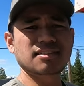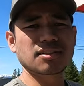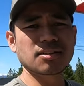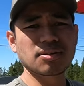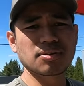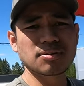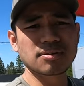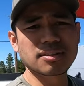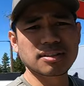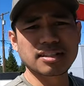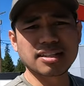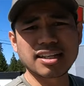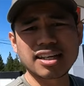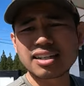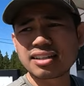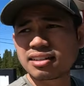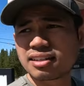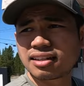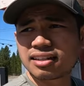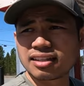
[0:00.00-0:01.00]
so
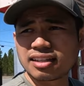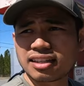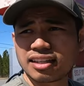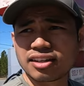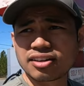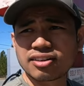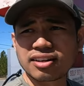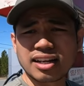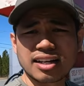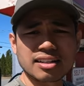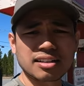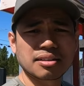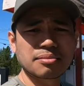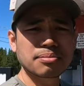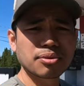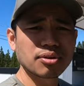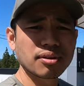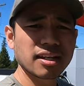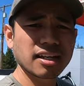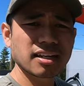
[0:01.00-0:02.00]
again, here at
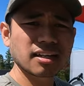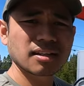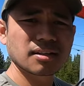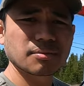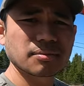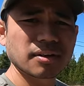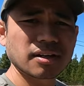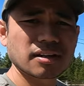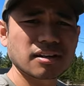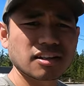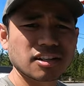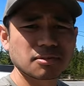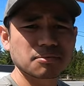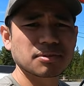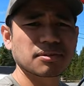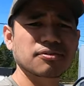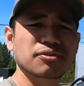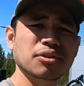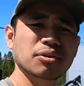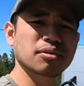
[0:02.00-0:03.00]
Nimpo Lake, we are gonna
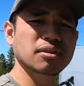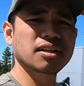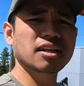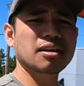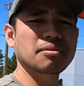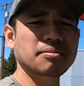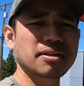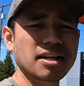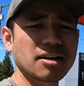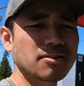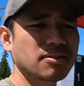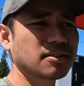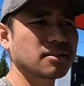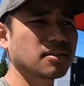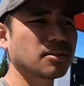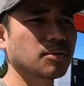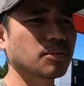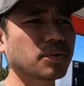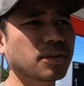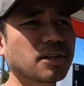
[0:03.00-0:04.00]
be fueling up now.
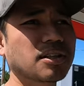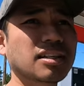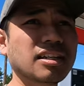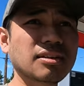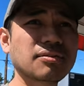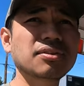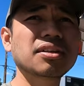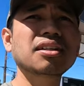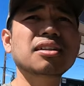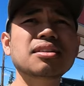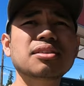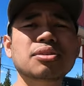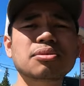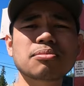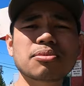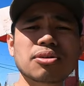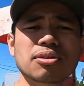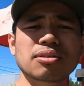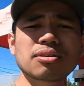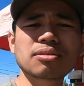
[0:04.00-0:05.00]
We're leaving
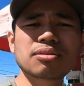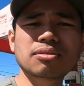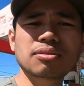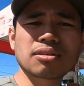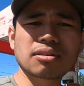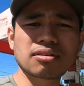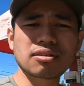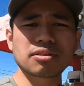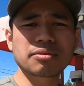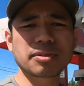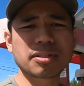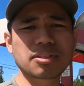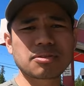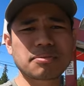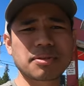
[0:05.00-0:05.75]
tomorrow on our way to